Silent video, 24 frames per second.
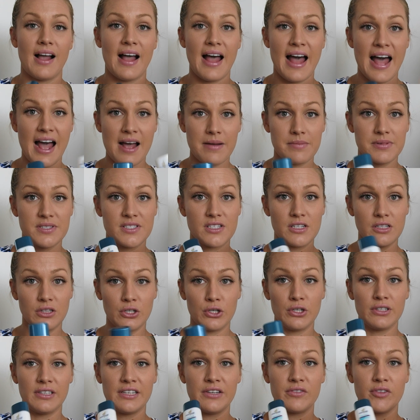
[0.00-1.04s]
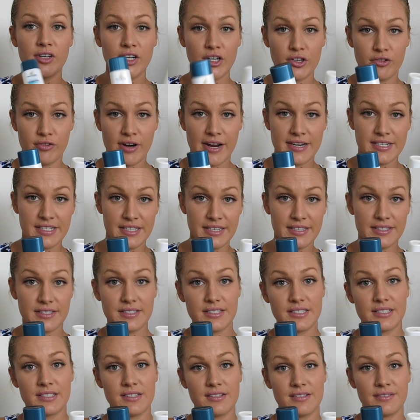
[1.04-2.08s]
Absolutely regret
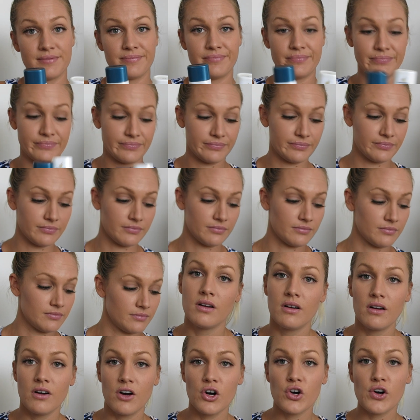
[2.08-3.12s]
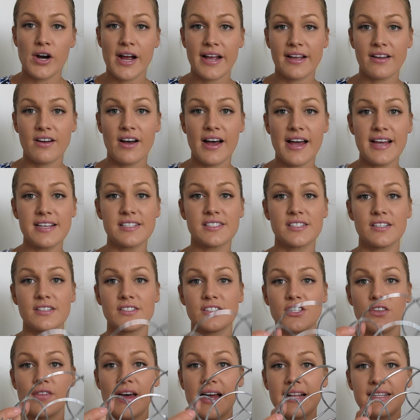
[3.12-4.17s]
it. All right, guys.
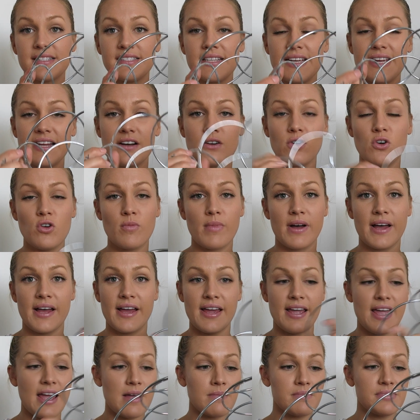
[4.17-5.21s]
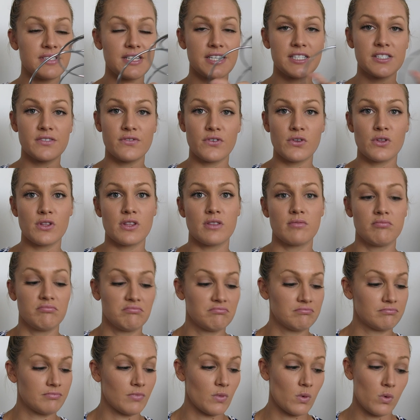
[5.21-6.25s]
So that's it. All my empties
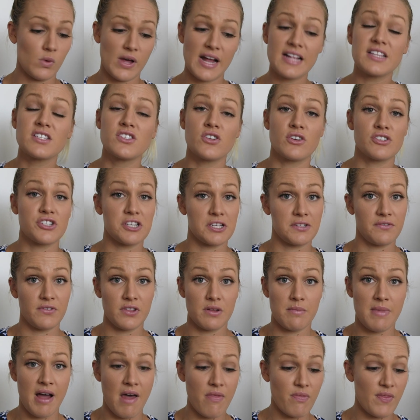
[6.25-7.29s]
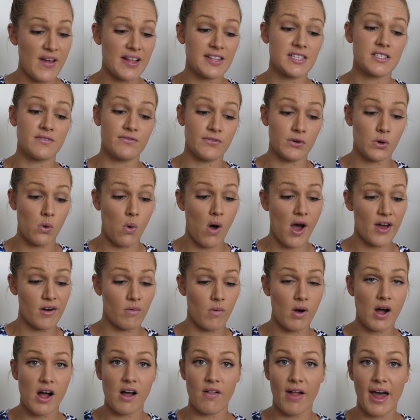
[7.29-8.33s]
that's not just for the month. That's for quite a
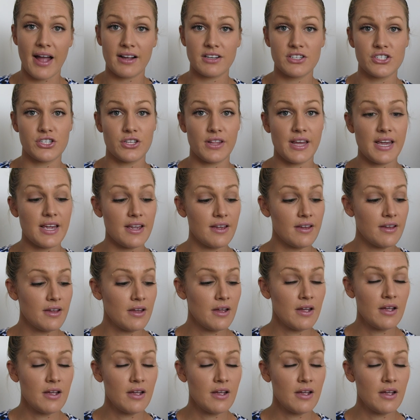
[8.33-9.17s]
while, actually.